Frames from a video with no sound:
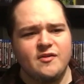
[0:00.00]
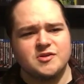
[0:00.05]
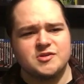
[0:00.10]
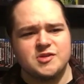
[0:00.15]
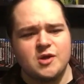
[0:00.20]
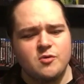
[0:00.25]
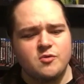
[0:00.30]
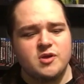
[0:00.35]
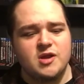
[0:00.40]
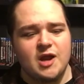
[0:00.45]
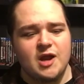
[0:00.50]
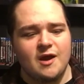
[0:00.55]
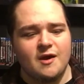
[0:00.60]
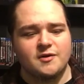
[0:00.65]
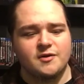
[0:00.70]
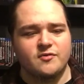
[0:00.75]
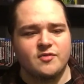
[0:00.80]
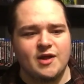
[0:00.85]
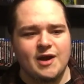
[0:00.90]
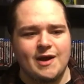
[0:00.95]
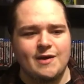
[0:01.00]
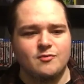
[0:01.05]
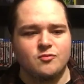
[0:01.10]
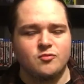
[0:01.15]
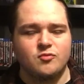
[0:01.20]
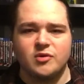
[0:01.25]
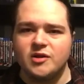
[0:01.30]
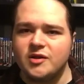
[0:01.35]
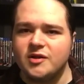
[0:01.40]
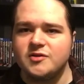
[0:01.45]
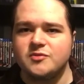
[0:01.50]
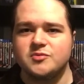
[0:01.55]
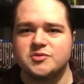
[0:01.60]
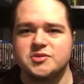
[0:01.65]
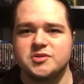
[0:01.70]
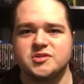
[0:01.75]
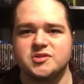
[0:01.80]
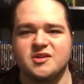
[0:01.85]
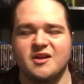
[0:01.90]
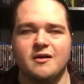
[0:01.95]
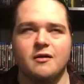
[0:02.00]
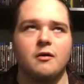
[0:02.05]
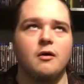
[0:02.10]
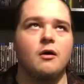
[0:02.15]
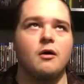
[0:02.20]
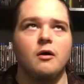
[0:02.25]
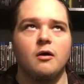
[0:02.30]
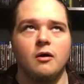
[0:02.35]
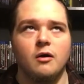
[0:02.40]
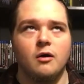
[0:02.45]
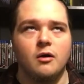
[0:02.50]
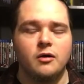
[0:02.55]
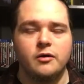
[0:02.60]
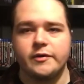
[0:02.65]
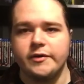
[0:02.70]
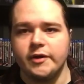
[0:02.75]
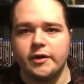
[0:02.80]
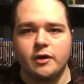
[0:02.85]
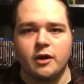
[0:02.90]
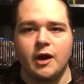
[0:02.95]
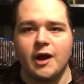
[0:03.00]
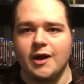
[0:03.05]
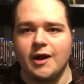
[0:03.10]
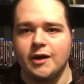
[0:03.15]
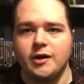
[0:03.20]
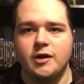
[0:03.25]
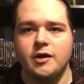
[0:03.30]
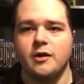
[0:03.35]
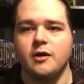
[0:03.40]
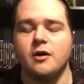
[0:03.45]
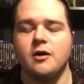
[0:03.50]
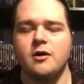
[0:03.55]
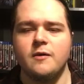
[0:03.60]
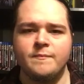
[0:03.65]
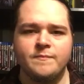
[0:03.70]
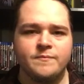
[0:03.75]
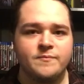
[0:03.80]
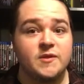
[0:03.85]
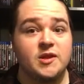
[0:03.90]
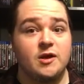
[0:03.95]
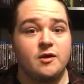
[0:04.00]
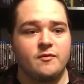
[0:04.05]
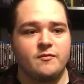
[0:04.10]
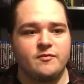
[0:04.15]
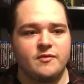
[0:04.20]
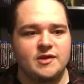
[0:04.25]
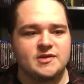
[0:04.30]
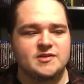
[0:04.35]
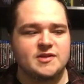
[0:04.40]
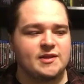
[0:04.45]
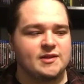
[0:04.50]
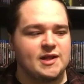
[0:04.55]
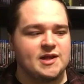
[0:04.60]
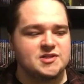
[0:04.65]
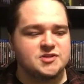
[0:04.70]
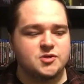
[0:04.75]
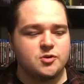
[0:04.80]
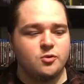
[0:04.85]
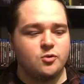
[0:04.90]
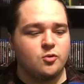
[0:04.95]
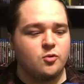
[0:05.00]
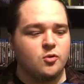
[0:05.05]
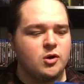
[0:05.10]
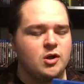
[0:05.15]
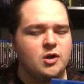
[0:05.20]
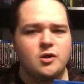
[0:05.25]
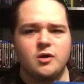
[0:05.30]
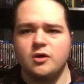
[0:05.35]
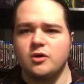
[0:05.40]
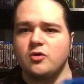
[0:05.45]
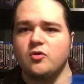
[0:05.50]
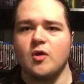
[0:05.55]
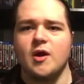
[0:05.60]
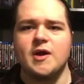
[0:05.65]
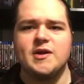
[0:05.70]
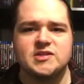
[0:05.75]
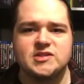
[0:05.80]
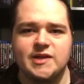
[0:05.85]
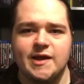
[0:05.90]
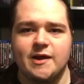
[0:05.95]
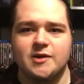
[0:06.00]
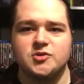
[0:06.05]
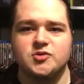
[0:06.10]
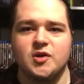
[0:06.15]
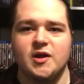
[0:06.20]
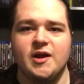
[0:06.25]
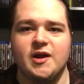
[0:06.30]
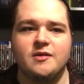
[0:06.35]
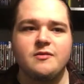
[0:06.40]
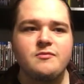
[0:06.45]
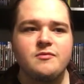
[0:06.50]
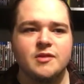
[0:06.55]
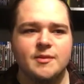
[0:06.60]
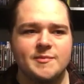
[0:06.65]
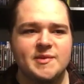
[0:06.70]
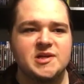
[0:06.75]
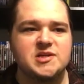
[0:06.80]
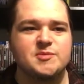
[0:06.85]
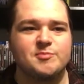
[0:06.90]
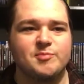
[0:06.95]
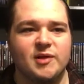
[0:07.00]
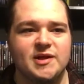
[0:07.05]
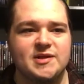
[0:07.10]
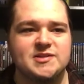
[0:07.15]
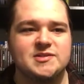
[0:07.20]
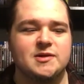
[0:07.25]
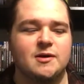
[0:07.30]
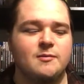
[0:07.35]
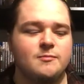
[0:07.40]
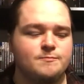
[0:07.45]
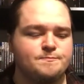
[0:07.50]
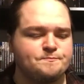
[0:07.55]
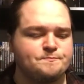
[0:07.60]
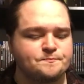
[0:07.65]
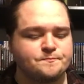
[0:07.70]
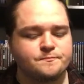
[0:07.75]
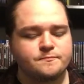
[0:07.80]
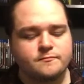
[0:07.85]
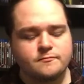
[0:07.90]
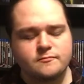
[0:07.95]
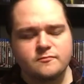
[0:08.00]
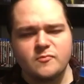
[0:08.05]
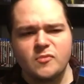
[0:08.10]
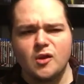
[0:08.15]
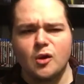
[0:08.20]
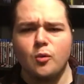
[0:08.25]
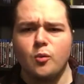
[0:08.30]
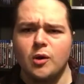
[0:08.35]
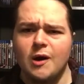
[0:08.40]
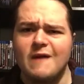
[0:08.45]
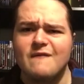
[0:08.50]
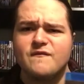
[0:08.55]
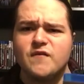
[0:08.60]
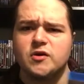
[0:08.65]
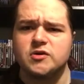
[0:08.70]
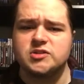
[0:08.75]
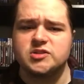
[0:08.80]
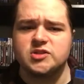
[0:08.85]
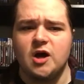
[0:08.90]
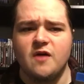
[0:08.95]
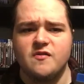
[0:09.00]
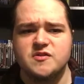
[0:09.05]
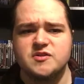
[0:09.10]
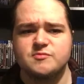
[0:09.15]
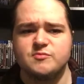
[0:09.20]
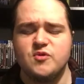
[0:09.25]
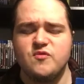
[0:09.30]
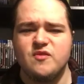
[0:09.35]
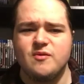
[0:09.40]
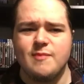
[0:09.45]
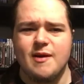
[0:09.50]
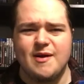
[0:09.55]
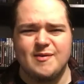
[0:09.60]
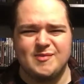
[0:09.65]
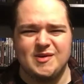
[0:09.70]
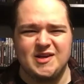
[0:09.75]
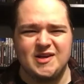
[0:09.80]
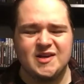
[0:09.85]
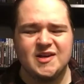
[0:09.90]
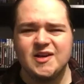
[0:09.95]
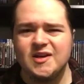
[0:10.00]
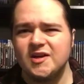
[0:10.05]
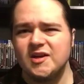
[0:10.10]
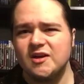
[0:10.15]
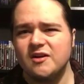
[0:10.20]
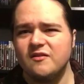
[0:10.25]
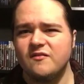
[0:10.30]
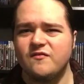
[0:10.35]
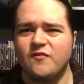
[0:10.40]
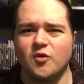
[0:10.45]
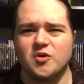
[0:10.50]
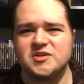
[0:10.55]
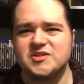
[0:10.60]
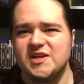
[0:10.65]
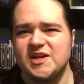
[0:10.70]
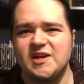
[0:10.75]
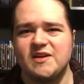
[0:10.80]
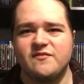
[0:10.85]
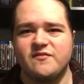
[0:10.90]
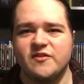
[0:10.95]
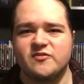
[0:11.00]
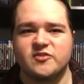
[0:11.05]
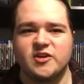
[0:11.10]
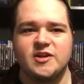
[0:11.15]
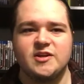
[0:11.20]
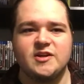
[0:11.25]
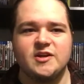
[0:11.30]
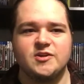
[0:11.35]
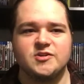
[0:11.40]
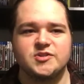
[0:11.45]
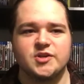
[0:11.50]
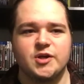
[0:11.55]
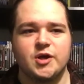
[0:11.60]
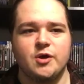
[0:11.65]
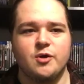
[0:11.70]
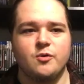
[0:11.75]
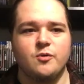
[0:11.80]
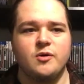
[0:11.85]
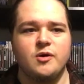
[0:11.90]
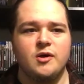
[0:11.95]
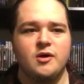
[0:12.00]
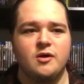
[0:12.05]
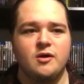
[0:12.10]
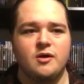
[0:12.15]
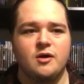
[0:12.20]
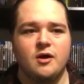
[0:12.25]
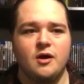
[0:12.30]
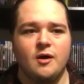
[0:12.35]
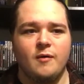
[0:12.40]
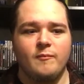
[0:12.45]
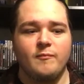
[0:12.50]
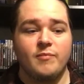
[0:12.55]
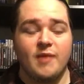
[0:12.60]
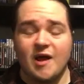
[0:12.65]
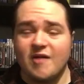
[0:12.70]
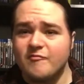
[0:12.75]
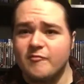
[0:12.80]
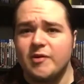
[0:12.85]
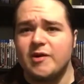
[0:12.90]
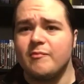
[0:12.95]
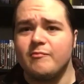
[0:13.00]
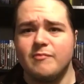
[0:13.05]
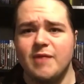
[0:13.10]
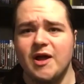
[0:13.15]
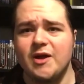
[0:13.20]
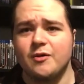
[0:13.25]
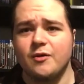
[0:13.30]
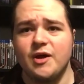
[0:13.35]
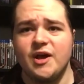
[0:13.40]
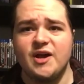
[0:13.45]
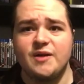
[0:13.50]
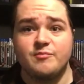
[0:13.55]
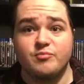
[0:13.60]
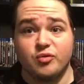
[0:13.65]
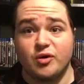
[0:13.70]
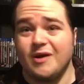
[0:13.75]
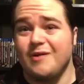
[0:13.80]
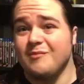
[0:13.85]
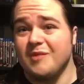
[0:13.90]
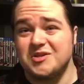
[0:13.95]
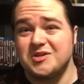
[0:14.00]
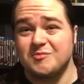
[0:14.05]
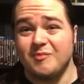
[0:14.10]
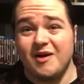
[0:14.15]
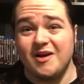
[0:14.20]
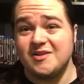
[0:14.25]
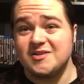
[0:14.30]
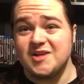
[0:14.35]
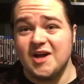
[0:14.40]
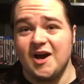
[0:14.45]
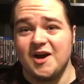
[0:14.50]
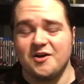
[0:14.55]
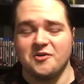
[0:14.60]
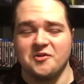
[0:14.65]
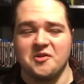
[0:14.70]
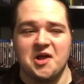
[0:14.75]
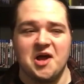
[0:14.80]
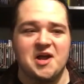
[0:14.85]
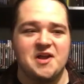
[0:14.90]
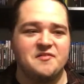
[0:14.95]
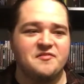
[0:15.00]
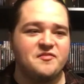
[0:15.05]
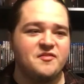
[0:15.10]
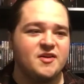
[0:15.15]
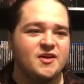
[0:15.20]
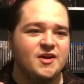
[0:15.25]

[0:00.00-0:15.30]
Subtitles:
no character that I really was just like, "Ugh, get out of here." I think that's cool. Great soundtrack. Let me explain something. When I first saw this movie, maybe 14, 15 years ago, I've been a metalhead pretty much my entire life,